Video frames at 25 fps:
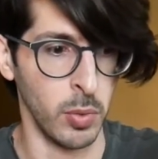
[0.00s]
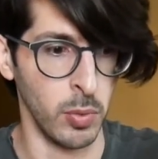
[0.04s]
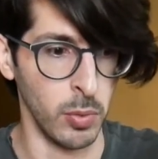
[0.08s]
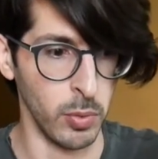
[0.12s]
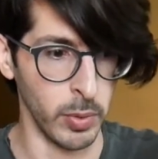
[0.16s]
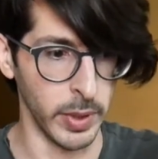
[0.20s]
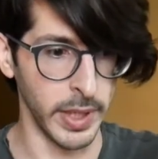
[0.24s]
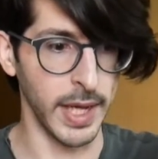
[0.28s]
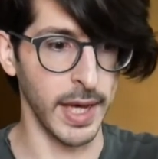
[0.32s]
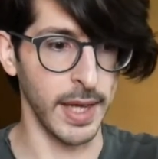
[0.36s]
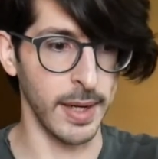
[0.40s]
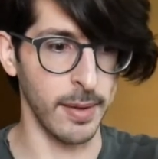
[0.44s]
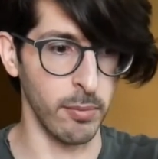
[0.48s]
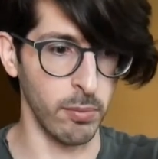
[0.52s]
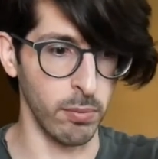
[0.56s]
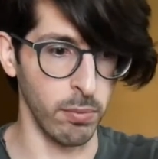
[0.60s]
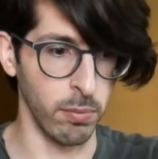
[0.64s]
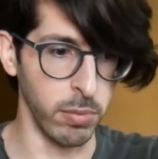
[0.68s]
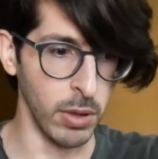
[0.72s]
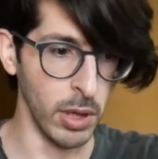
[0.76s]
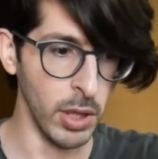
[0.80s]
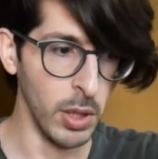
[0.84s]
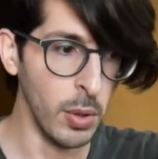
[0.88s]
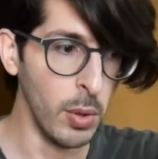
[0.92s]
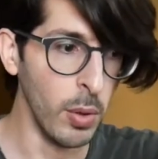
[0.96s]
we got a
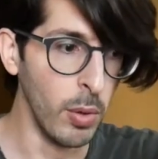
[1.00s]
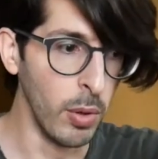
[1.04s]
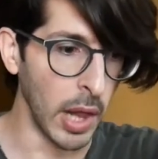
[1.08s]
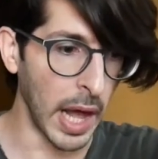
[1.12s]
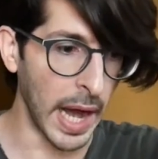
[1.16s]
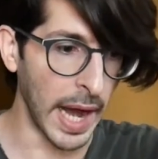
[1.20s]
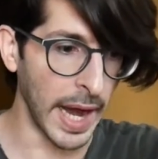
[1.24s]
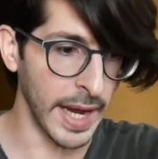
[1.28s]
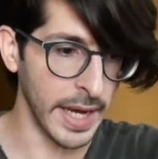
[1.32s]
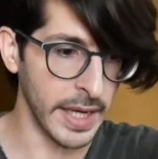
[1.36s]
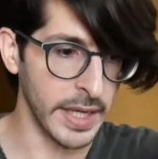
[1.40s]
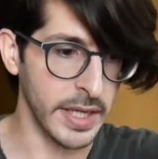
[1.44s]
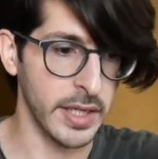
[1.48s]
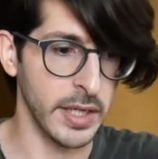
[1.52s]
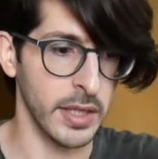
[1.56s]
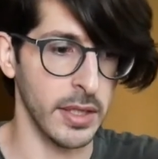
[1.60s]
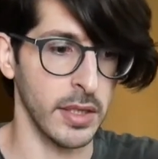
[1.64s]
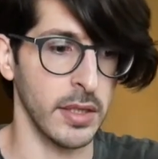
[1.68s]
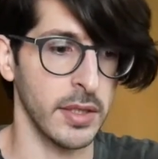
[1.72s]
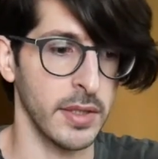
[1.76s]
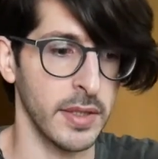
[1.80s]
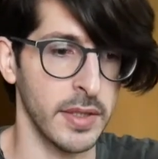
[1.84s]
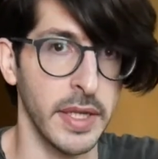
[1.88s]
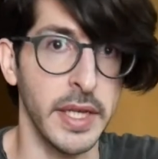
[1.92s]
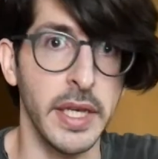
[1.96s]
blue light.
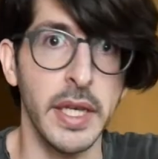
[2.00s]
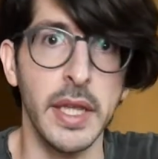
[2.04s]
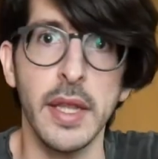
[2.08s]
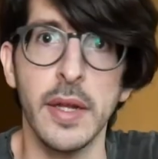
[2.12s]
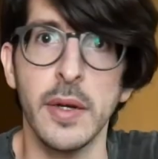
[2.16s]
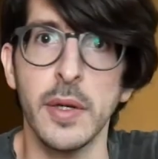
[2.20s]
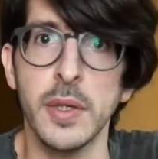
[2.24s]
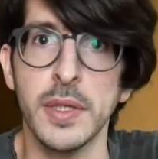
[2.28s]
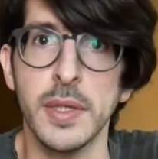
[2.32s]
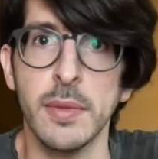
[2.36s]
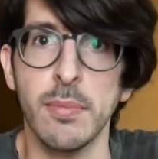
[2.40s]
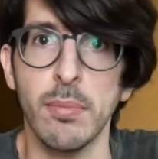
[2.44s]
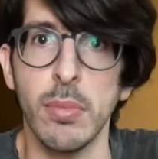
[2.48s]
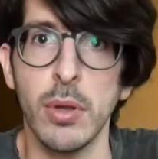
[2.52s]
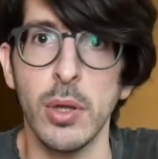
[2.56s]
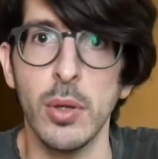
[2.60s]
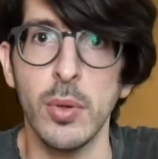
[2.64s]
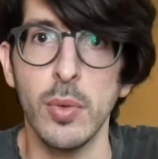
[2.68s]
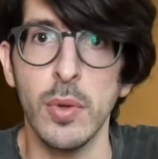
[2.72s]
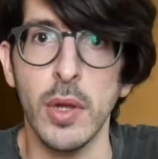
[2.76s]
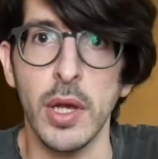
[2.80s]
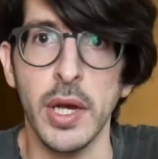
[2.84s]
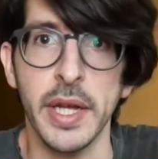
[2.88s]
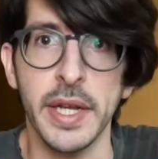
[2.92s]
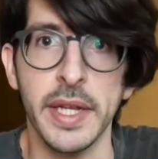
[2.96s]
See, there's a blue
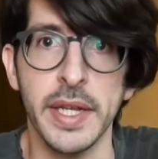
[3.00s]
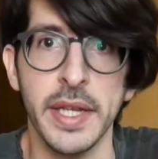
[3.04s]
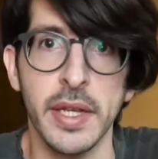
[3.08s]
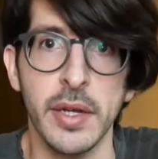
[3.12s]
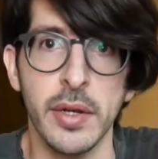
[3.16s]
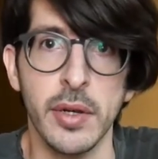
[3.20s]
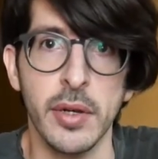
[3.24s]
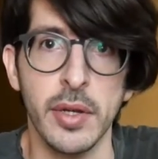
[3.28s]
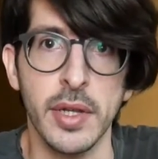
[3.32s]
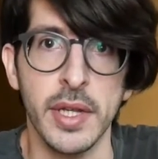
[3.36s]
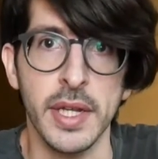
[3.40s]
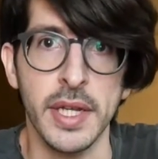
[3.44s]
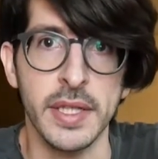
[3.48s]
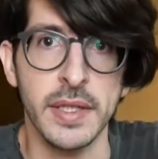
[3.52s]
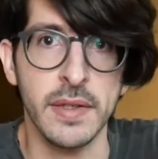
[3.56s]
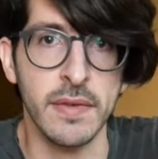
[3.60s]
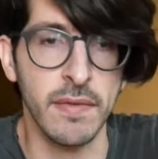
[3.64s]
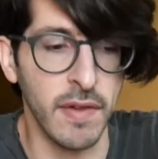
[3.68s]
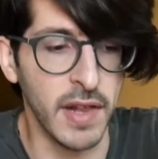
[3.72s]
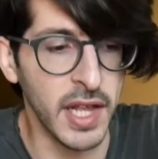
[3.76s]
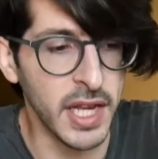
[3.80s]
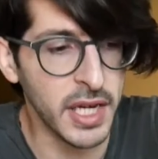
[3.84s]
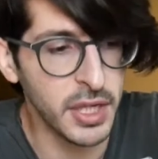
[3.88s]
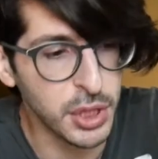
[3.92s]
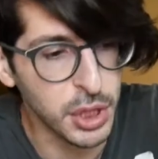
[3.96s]
light here that's
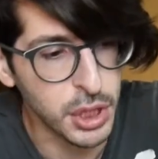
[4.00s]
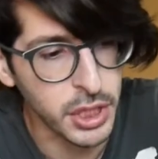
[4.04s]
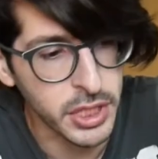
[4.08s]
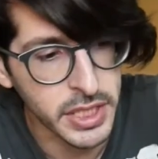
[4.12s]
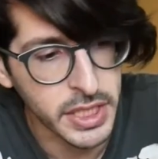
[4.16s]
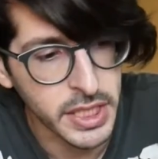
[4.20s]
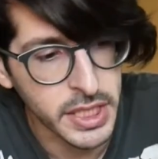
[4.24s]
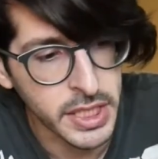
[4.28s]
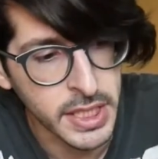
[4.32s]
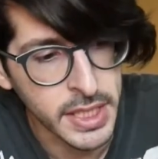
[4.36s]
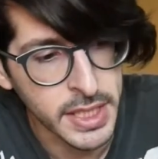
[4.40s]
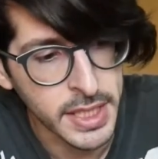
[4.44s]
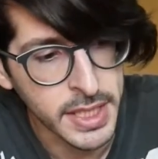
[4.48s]
flashing.